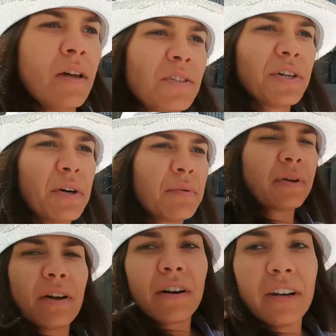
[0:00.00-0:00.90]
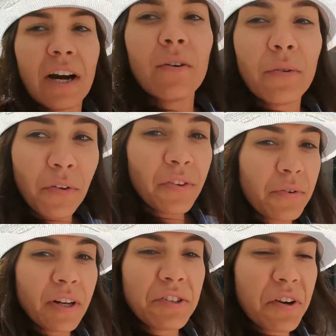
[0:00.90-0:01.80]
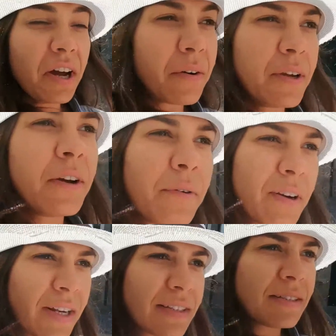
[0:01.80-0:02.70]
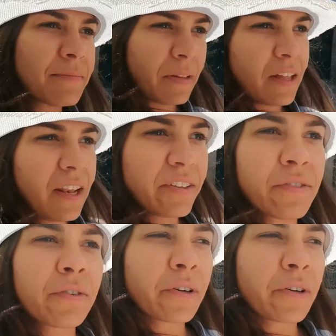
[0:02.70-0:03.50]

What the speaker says: So we are now on the right track. We know where it is, unless of